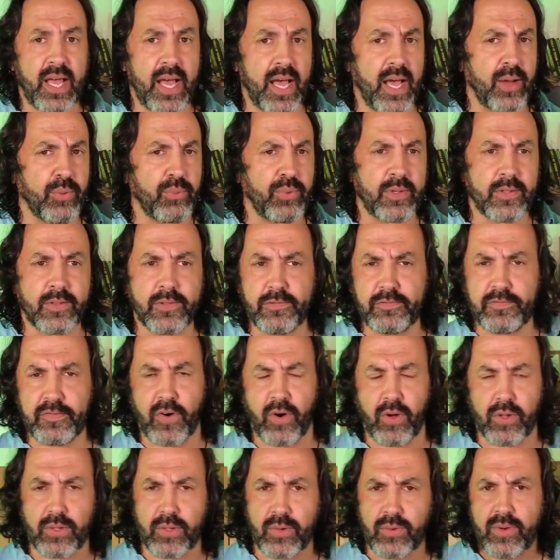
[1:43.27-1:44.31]
I will
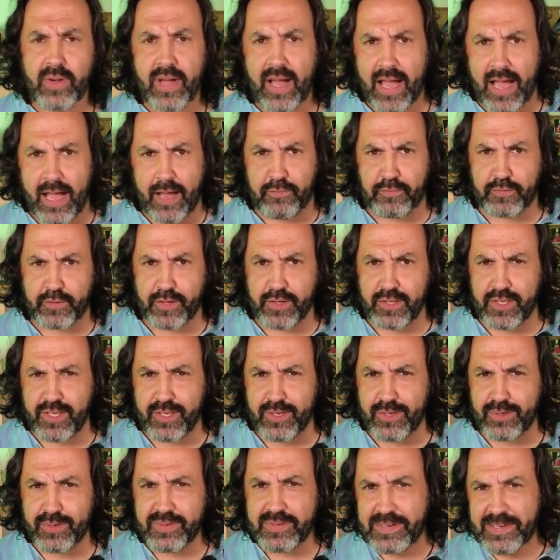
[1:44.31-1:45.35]
follow after
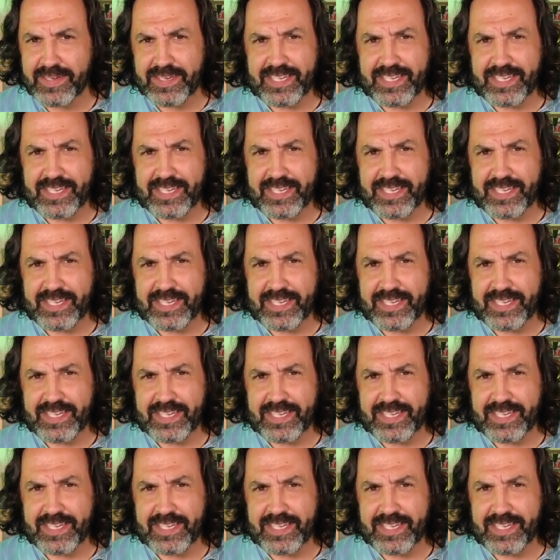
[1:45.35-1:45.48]
you